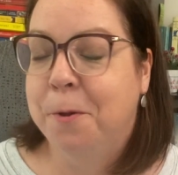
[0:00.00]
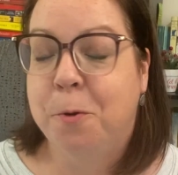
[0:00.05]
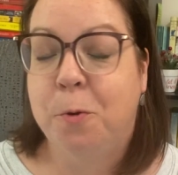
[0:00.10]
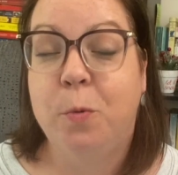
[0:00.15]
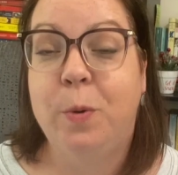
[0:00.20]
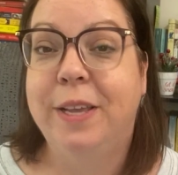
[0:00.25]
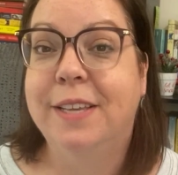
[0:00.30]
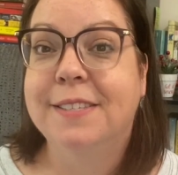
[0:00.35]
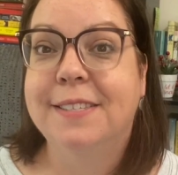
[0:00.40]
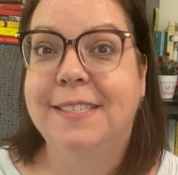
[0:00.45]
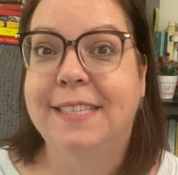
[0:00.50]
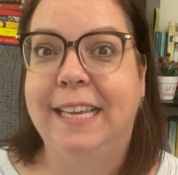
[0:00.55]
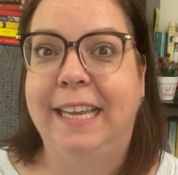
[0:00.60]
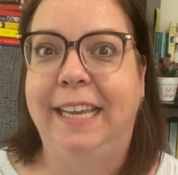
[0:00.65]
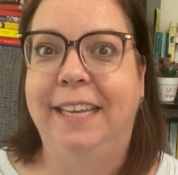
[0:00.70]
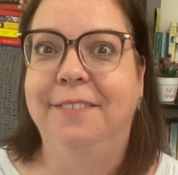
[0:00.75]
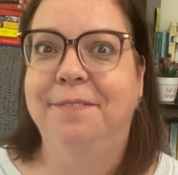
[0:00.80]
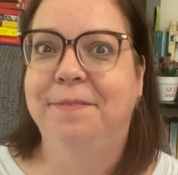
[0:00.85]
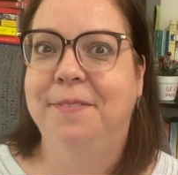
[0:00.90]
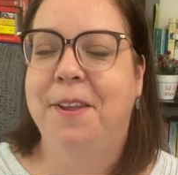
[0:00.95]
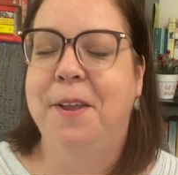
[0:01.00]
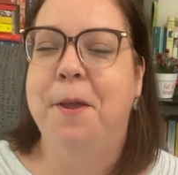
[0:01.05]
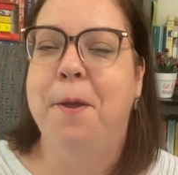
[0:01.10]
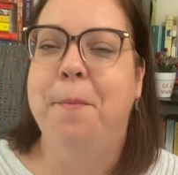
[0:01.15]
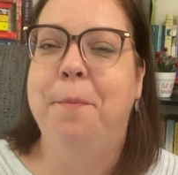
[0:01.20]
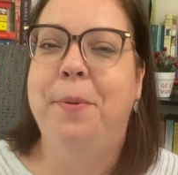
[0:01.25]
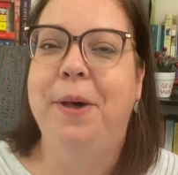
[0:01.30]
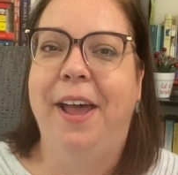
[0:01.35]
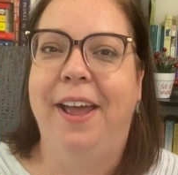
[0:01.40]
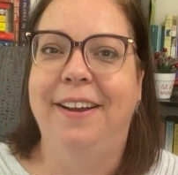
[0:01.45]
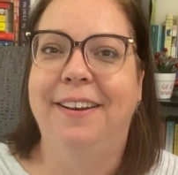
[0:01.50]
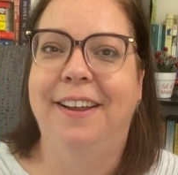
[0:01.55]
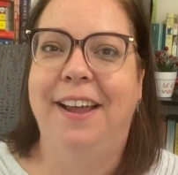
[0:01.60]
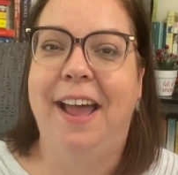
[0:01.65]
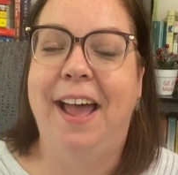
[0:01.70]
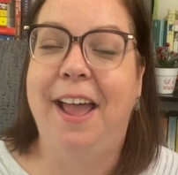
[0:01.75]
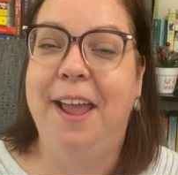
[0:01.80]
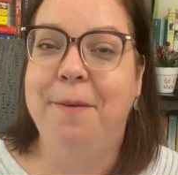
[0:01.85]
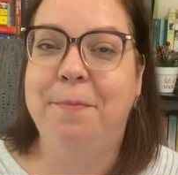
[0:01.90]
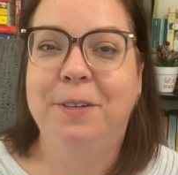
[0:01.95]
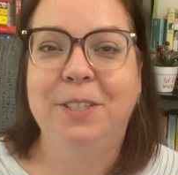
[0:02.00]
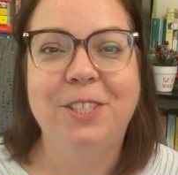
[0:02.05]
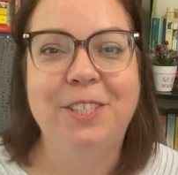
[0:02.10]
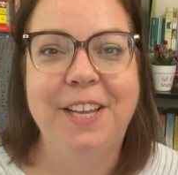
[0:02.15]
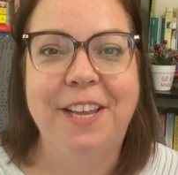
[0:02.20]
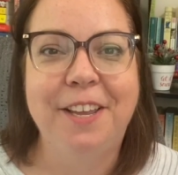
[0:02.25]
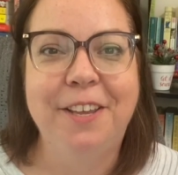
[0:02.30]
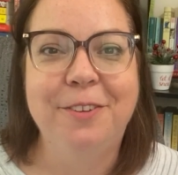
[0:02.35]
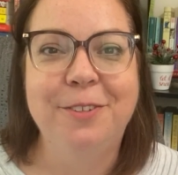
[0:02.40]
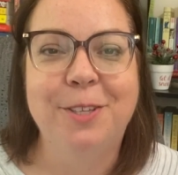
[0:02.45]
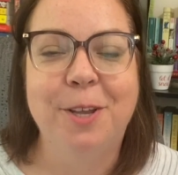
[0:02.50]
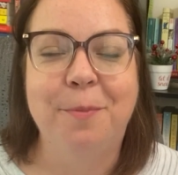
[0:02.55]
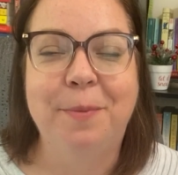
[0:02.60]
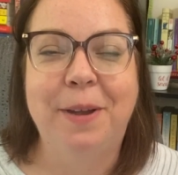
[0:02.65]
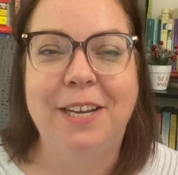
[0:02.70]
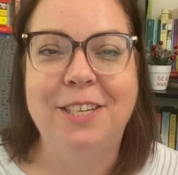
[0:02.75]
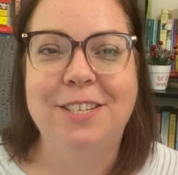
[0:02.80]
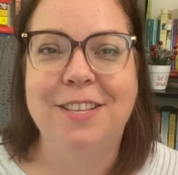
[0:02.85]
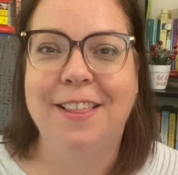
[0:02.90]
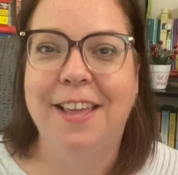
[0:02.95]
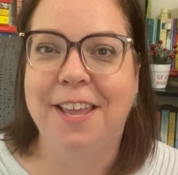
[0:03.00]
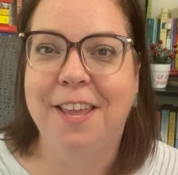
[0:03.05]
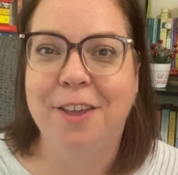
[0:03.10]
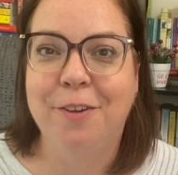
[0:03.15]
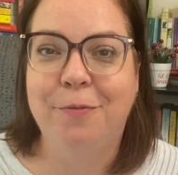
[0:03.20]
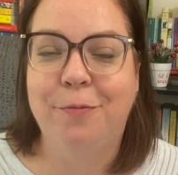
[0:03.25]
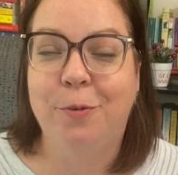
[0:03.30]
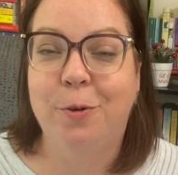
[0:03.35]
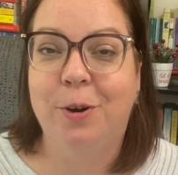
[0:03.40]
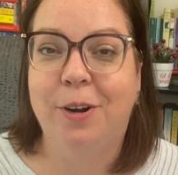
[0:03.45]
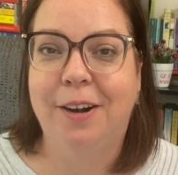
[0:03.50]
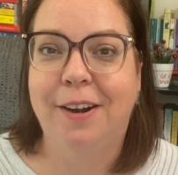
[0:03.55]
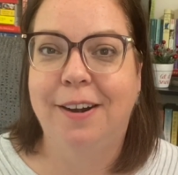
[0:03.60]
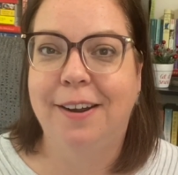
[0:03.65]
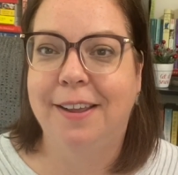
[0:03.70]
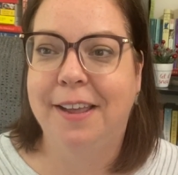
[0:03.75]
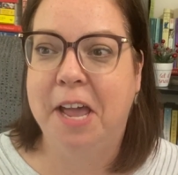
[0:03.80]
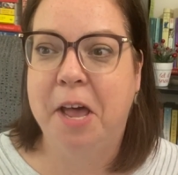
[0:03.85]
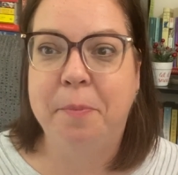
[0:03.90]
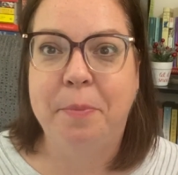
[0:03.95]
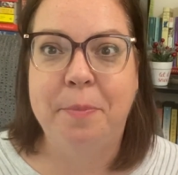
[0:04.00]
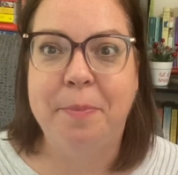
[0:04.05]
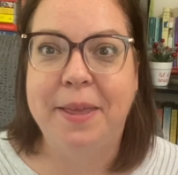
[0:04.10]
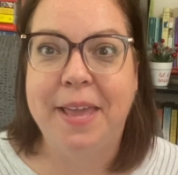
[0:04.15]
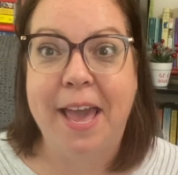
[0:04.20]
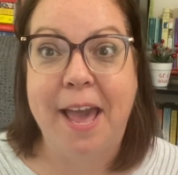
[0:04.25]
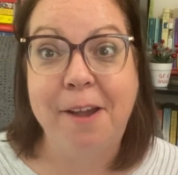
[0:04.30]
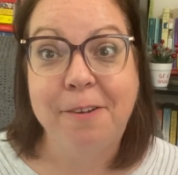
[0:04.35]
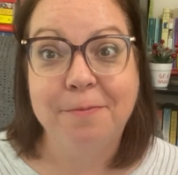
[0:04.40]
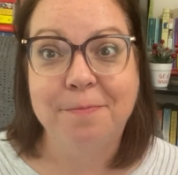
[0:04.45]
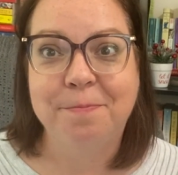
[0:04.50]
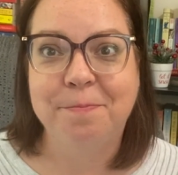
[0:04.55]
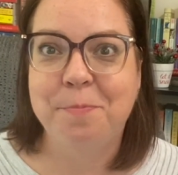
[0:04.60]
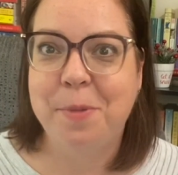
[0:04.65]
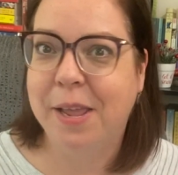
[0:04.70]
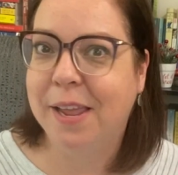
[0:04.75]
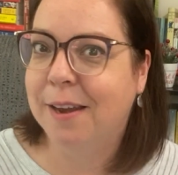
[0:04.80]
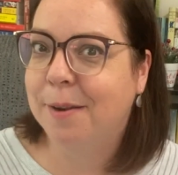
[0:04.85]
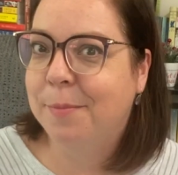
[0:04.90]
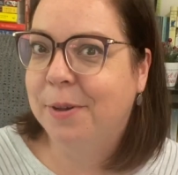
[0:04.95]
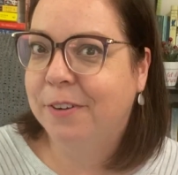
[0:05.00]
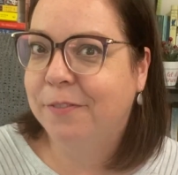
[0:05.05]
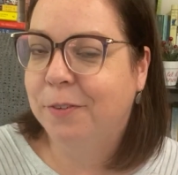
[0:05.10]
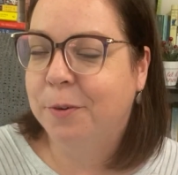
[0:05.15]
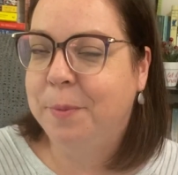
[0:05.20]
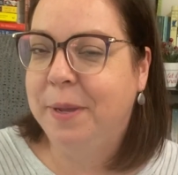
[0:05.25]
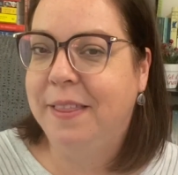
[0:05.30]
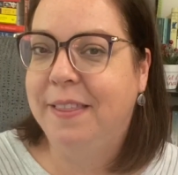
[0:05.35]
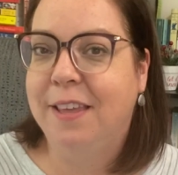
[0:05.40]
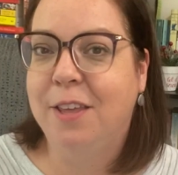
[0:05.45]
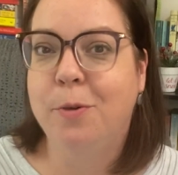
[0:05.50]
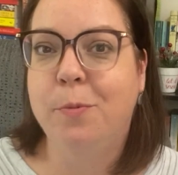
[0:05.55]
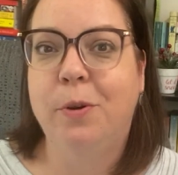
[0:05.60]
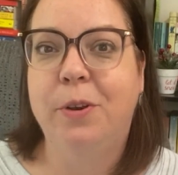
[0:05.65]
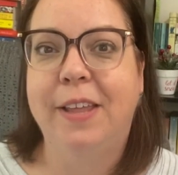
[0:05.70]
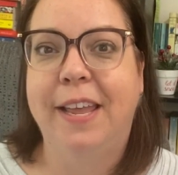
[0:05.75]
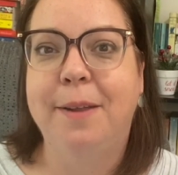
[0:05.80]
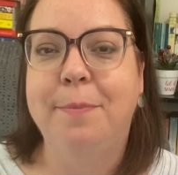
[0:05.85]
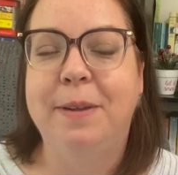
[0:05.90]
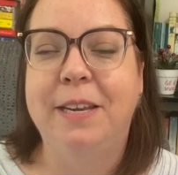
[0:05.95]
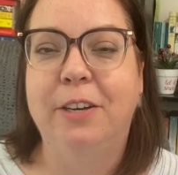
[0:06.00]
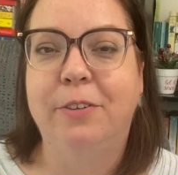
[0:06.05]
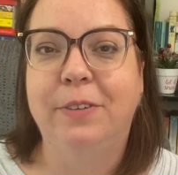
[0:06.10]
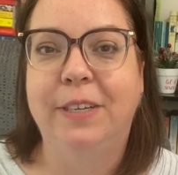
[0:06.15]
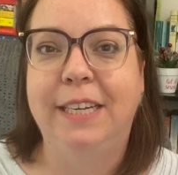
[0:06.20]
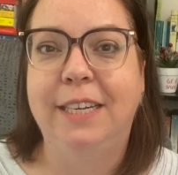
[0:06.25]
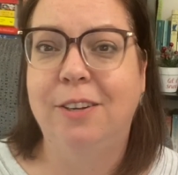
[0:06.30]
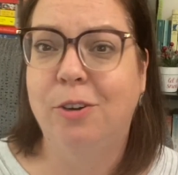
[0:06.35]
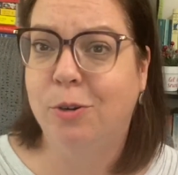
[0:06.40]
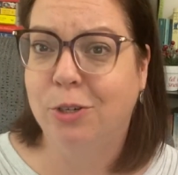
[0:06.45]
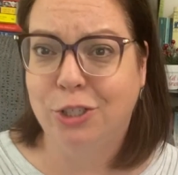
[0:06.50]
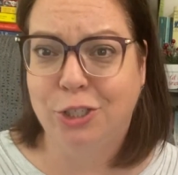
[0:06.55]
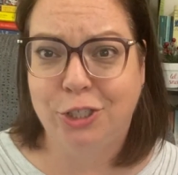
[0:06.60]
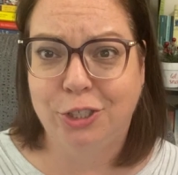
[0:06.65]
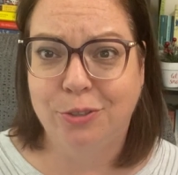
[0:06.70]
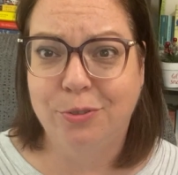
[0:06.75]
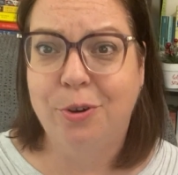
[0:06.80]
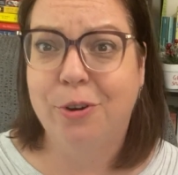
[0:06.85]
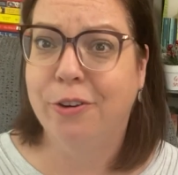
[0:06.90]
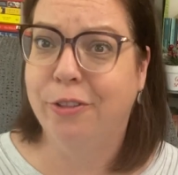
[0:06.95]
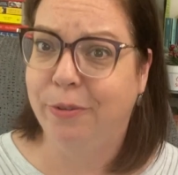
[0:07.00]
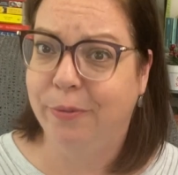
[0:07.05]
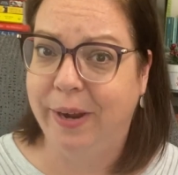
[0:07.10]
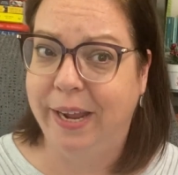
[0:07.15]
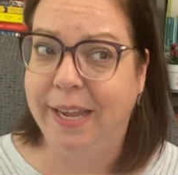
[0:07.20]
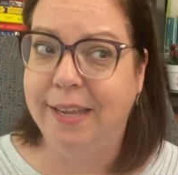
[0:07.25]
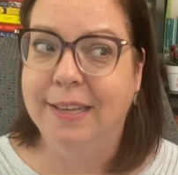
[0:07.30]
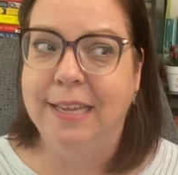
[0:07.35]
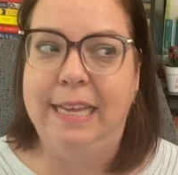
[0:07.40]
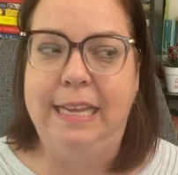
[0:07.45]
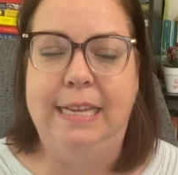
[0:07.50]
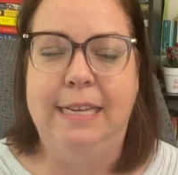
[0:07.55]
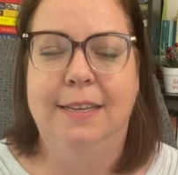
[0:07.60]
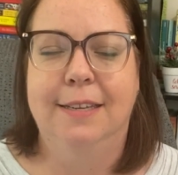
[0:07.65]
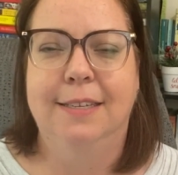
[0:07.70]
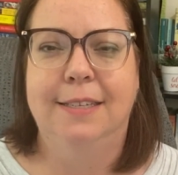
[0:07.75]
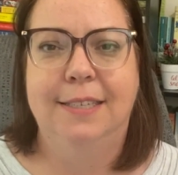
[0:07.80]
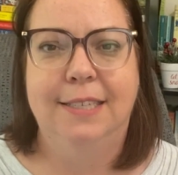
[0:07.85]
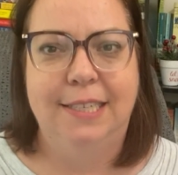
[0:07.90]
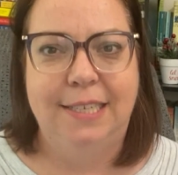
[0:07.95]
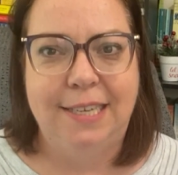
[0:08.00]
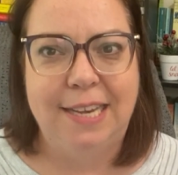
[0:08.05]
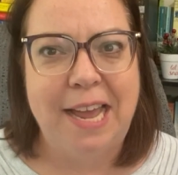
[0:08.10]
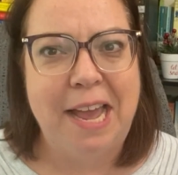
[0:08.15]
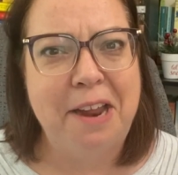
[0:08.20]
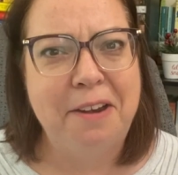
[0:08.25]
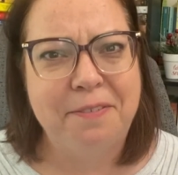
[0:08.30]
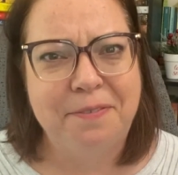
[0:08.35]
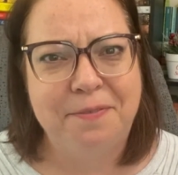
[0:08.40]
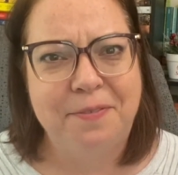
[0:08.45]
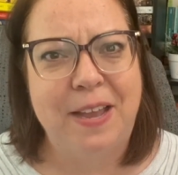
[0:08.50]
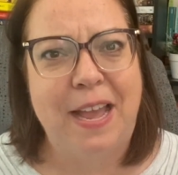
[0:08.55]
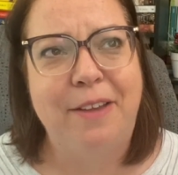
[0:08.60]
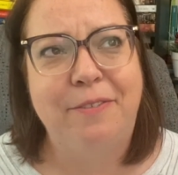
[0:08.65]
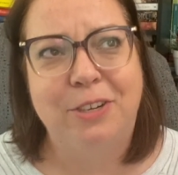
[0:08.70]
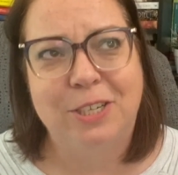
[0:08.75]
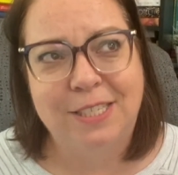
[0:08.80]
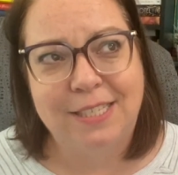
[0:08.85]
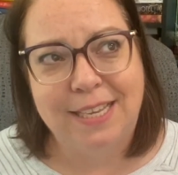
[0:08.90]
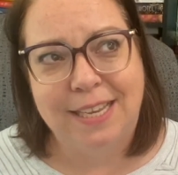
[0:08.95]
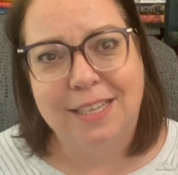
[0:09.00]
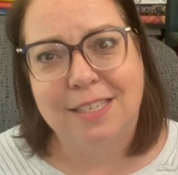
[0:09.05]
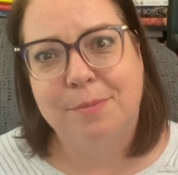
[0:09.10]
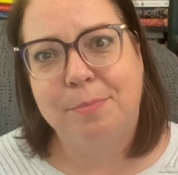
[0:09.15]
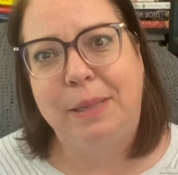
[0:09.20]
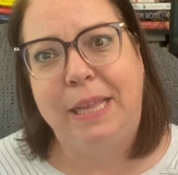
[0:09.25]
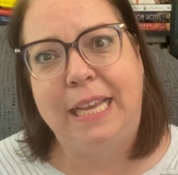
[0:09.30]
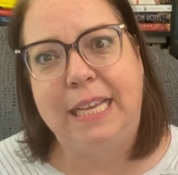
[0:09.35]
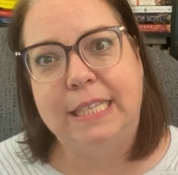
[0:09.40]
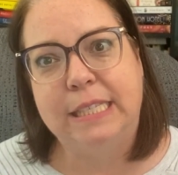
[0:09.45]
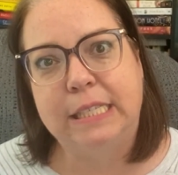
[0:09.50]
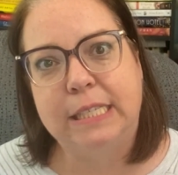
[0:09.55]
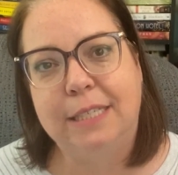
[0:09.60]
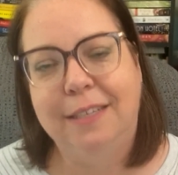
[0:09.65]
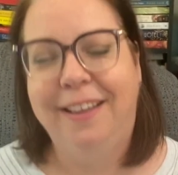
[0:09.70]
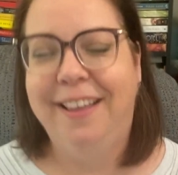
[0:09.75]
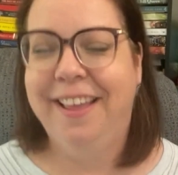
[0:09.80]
We'll see. But I appreciate you so much. Thank you for helping me out, picking a book for me that you would like me to read, or two or three, not five or six, please.